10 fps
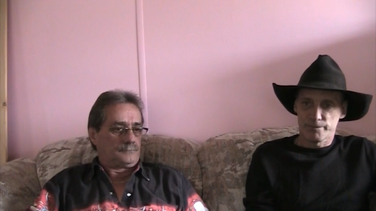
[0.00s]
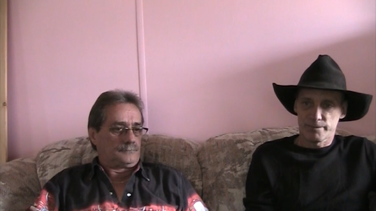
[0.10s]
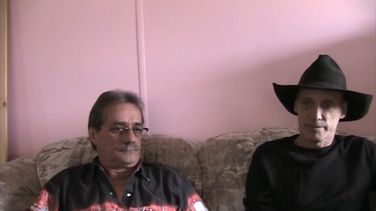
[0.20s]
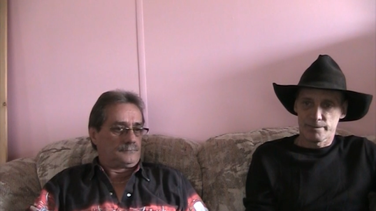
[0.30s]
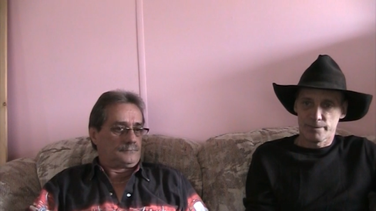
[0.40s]

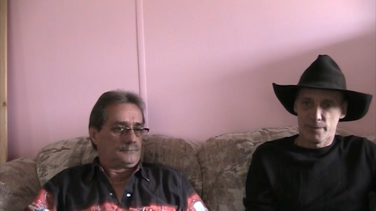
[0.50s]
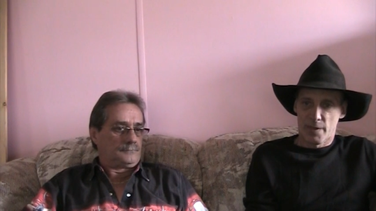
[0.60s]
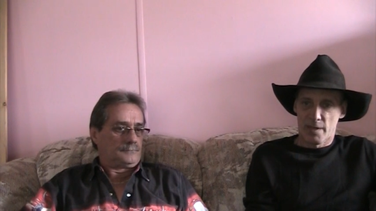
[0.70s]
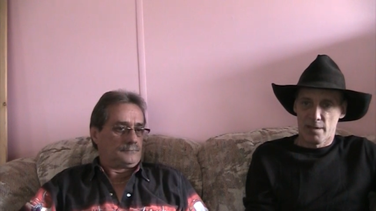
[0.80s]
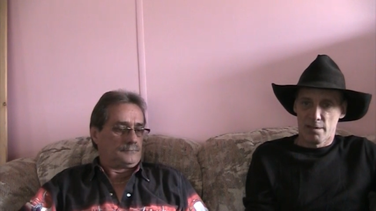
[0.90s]

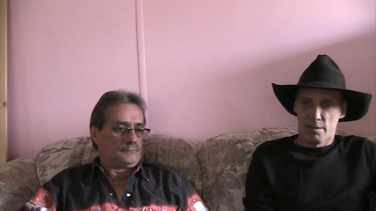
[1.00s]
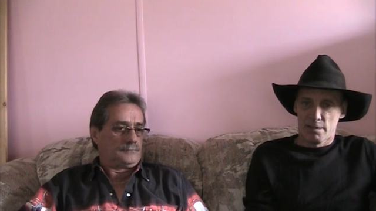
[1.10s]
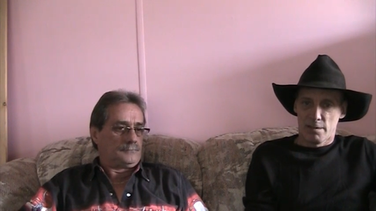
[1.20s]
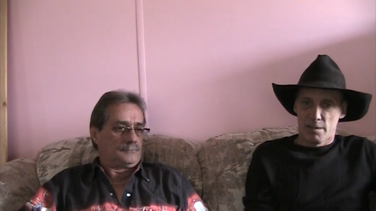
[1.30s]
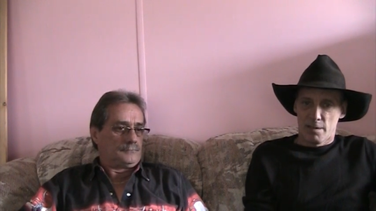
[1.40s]

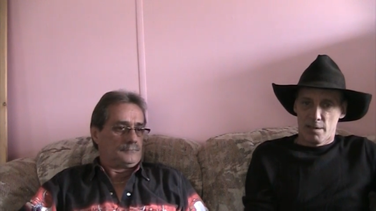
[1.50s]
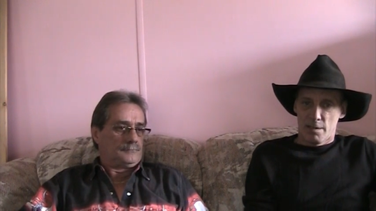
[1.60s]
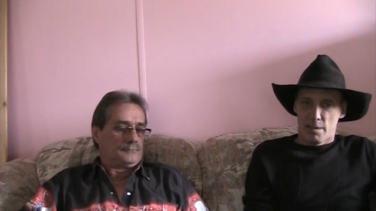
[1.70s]
No one is speaking in this clip.